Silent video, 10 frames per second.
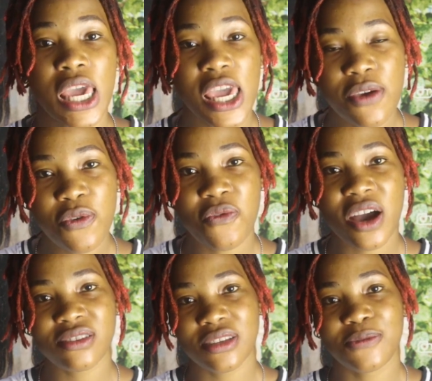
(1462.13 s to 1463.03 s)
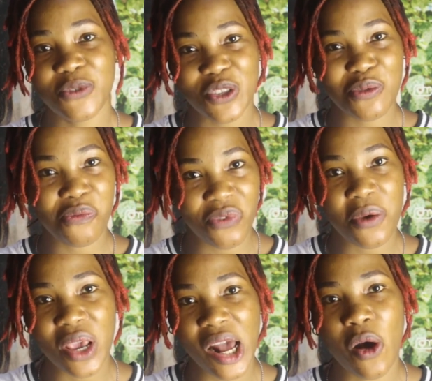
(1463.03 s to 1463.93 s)
If you find this video
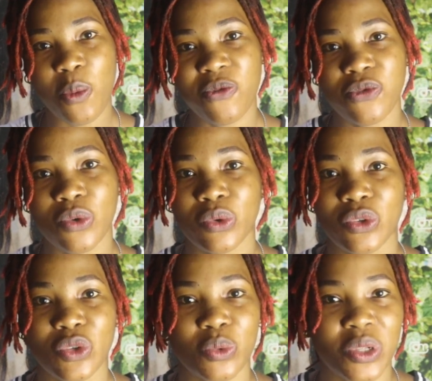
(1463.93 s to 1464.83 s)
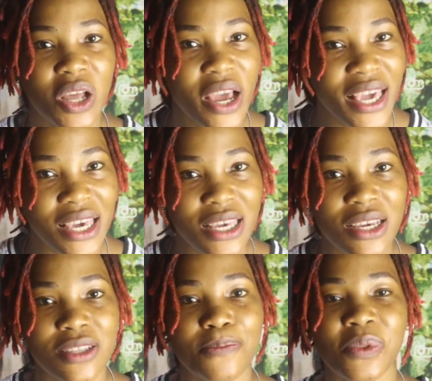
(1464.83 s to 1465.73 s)
very helpful, if you like
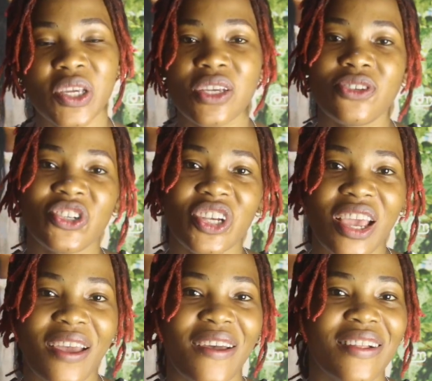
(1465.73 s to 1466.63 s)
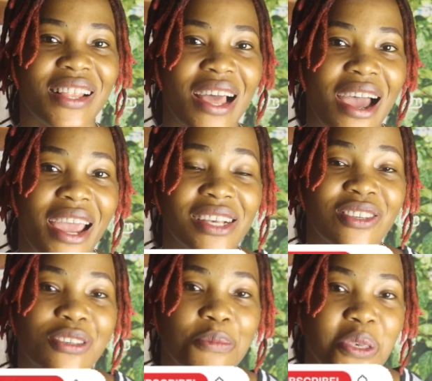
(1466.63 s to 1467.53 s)
it, please share, like,
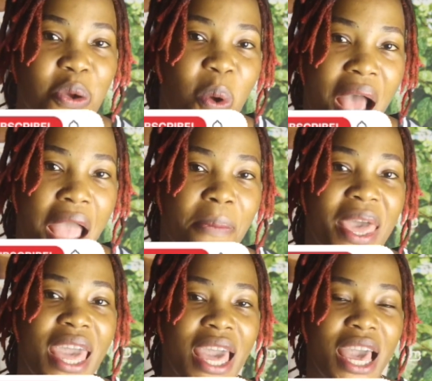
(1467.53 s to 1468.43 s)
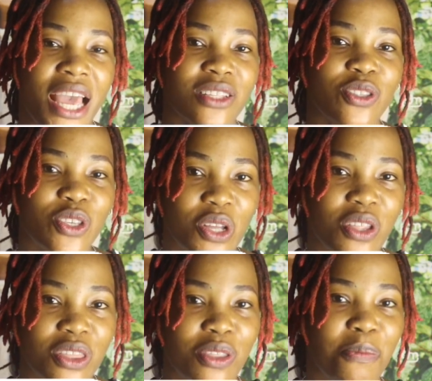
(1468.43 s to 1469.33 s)
subscribe, and turn
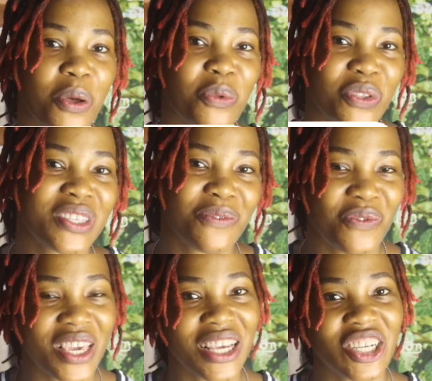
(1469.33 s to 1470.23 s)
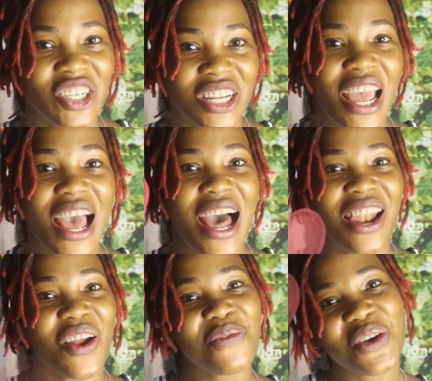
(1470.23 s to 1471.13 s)
on the bell notification. I
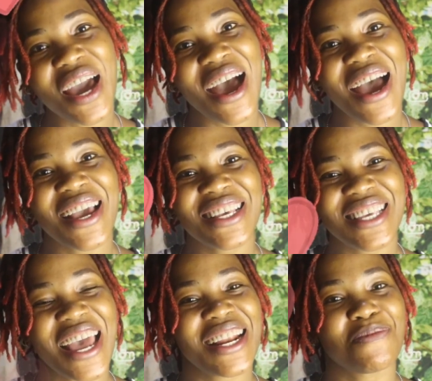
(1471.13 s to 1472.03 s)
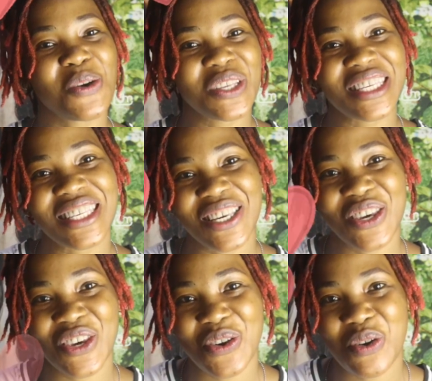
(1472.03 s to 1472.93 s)
love you guys, and I'm going to see
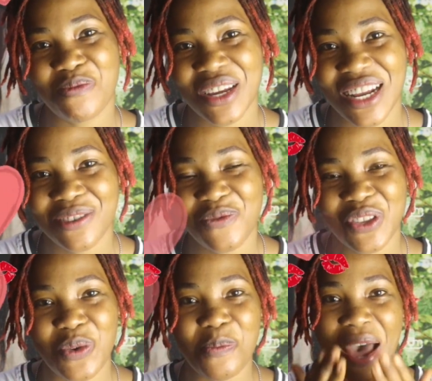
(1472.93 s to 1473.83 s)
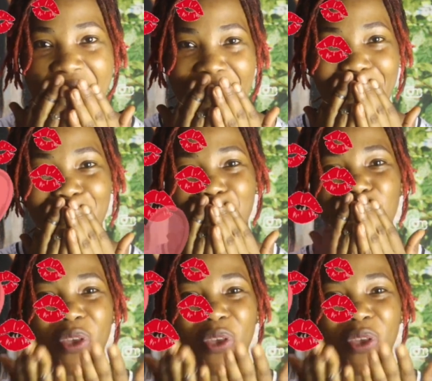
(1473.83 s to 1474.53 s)
you on my next video. Bye.